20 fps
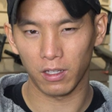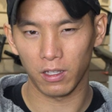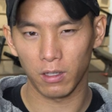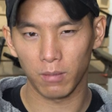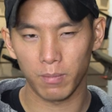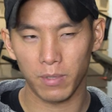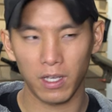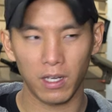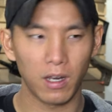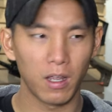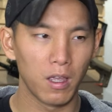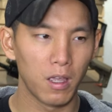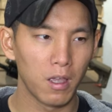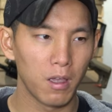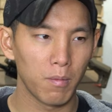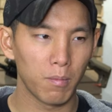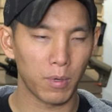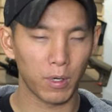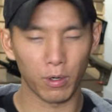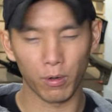little bit,
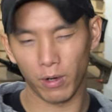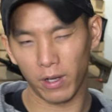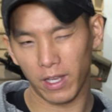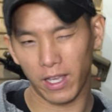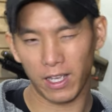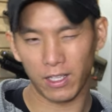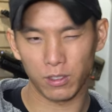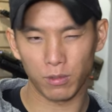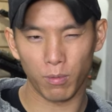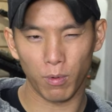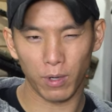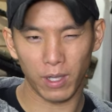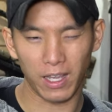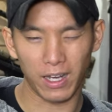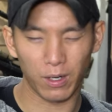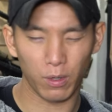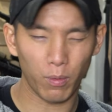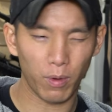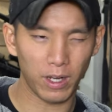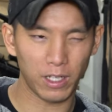but green gas you won't
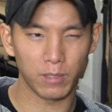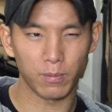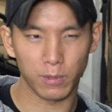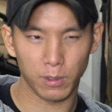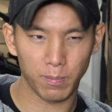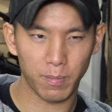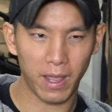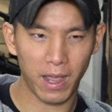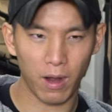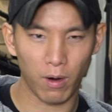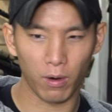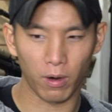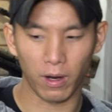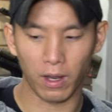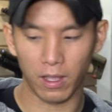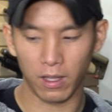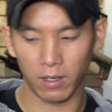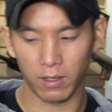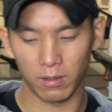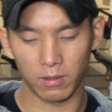get quite as much power.
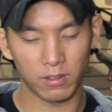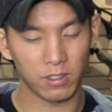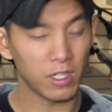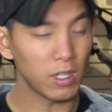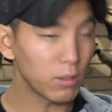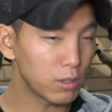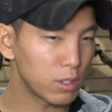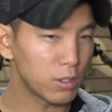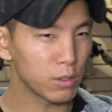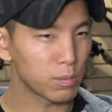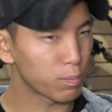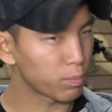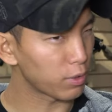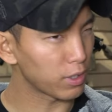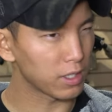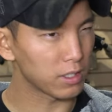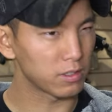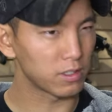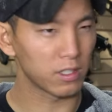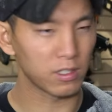And C O two is
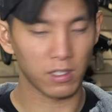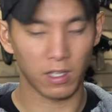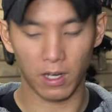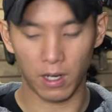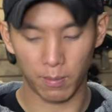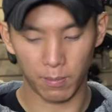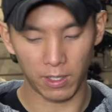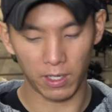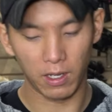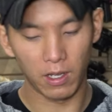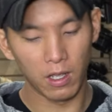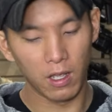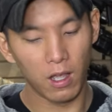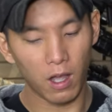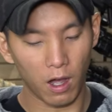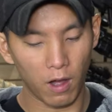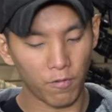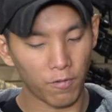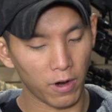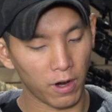pretty consistent. I mean,
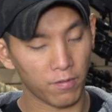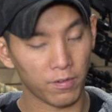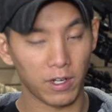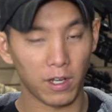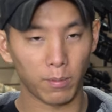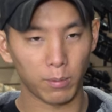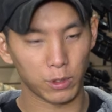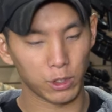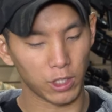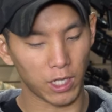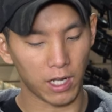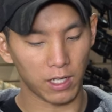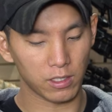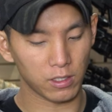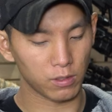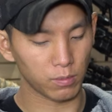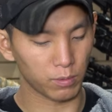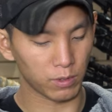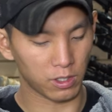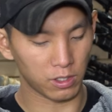I'll fire off a couple
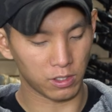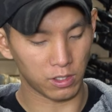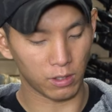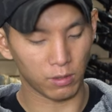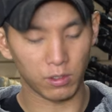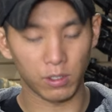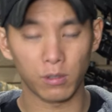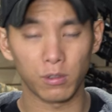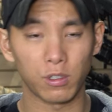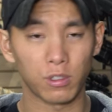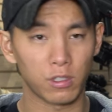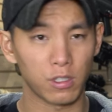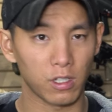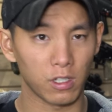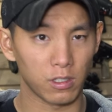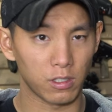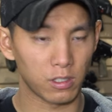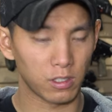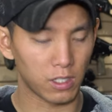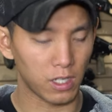shots with the C O two just so you
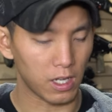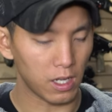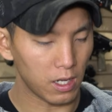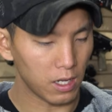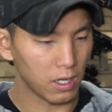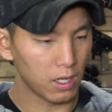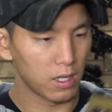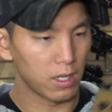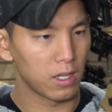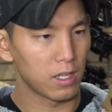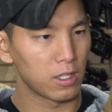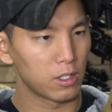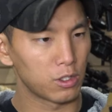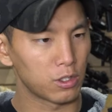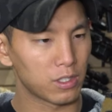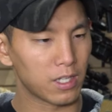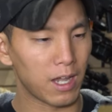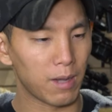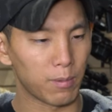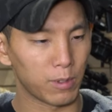can see
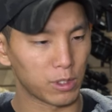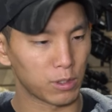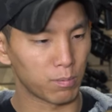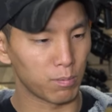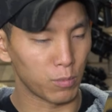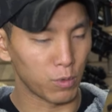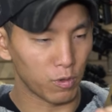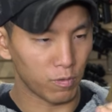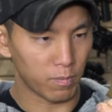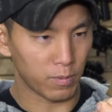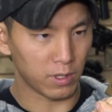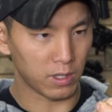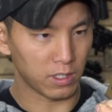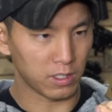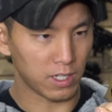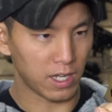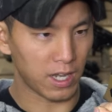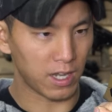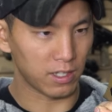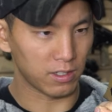just how much movement
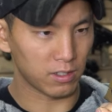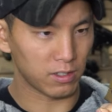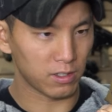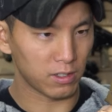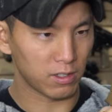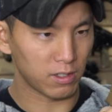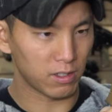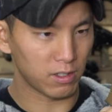this has.